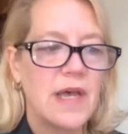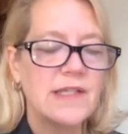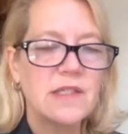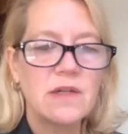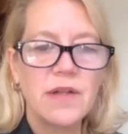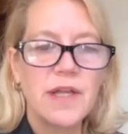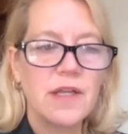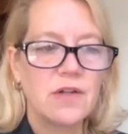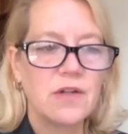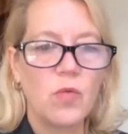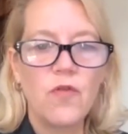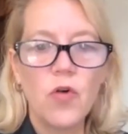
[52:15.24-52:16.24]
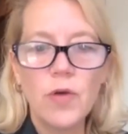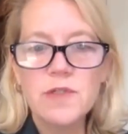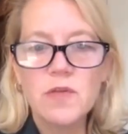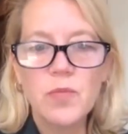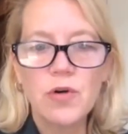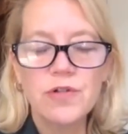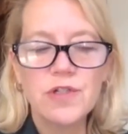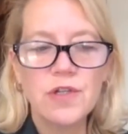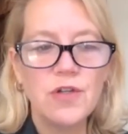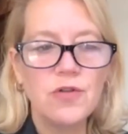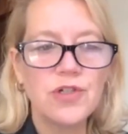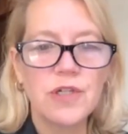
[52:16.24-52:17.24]
the you know, forms of
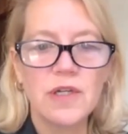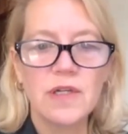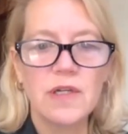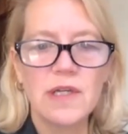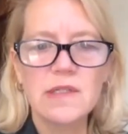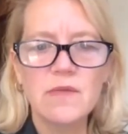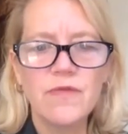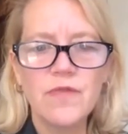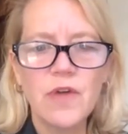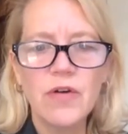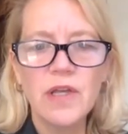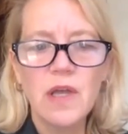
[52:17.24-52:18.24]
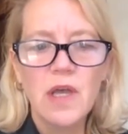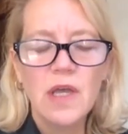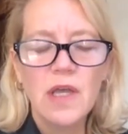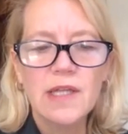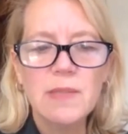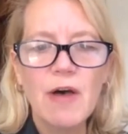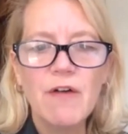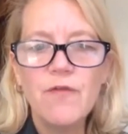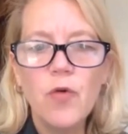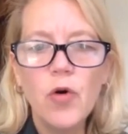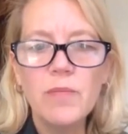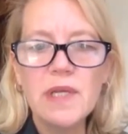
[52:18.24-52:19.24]
persecution. And it's a very, it's about
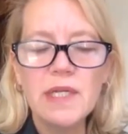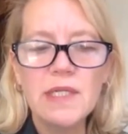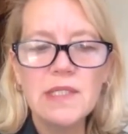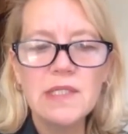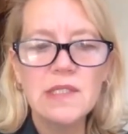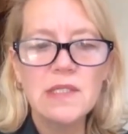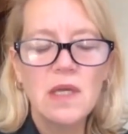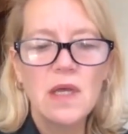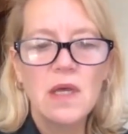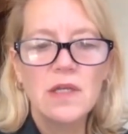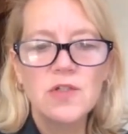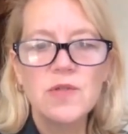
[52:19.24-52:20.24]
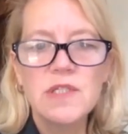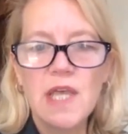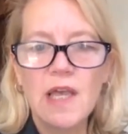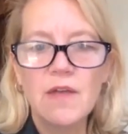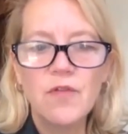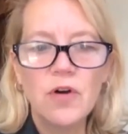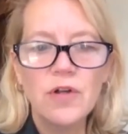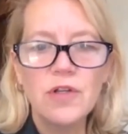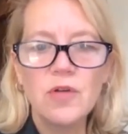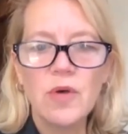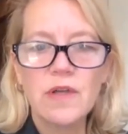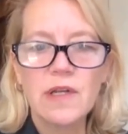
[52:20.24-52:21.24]
four minutes. Sutzkever,
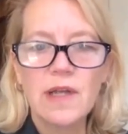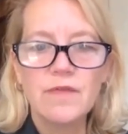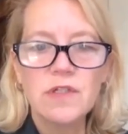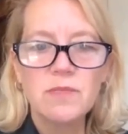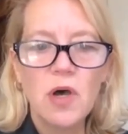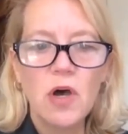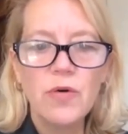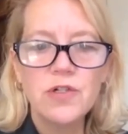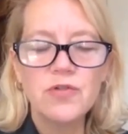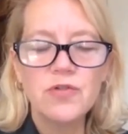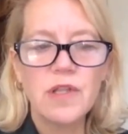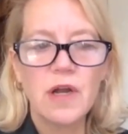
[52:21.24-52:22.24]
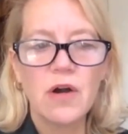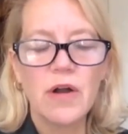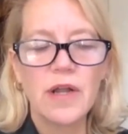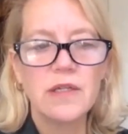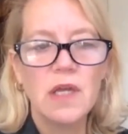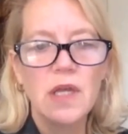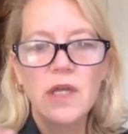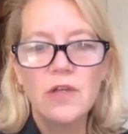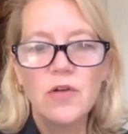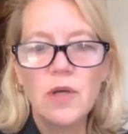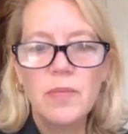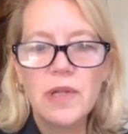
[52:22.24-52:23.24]
you can have his poetry there, and
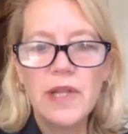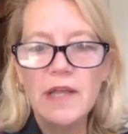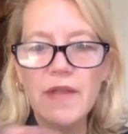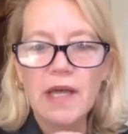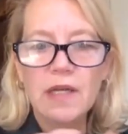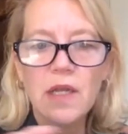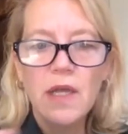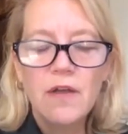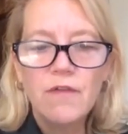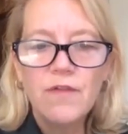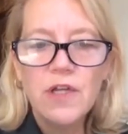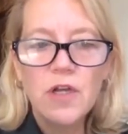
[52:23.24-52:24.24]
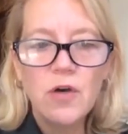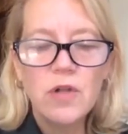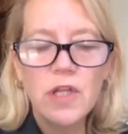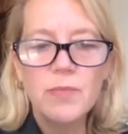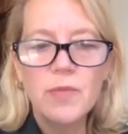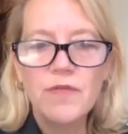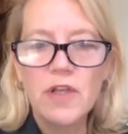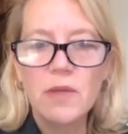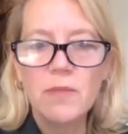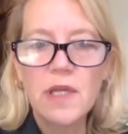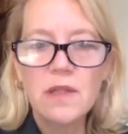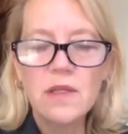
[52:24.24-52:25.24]
you can play that video clip of
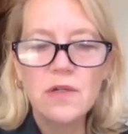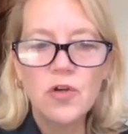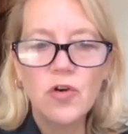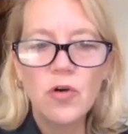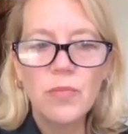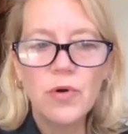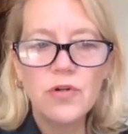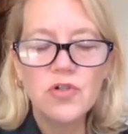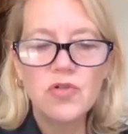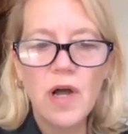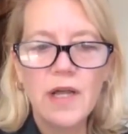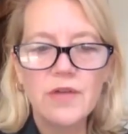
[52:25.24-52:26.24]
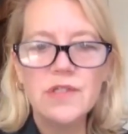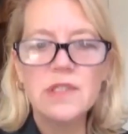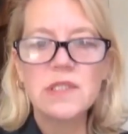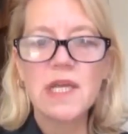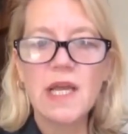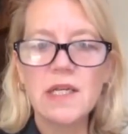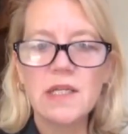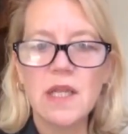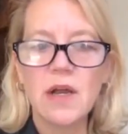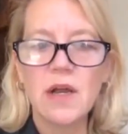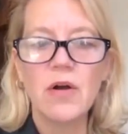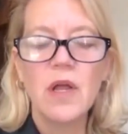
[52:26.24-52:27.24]
him in the Nuremberg trial, standing
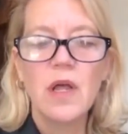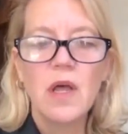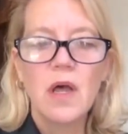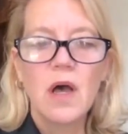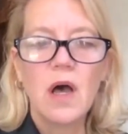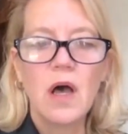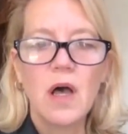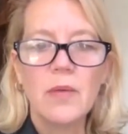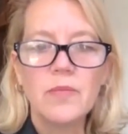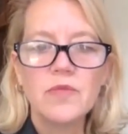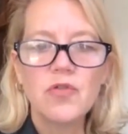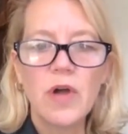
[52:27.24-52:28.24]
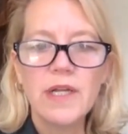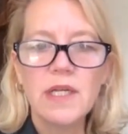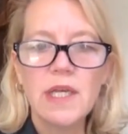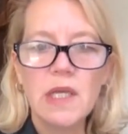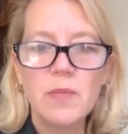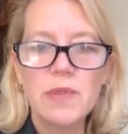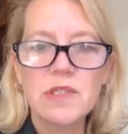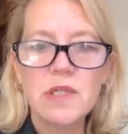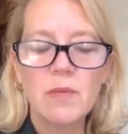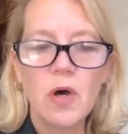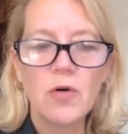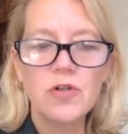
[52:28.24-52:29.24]
there, um, trying to keep his
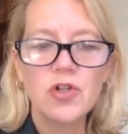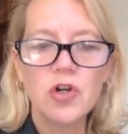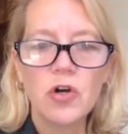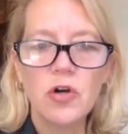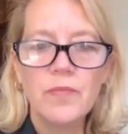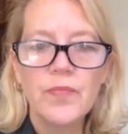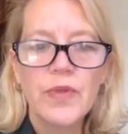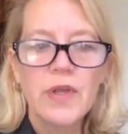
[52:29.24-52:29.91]
composure,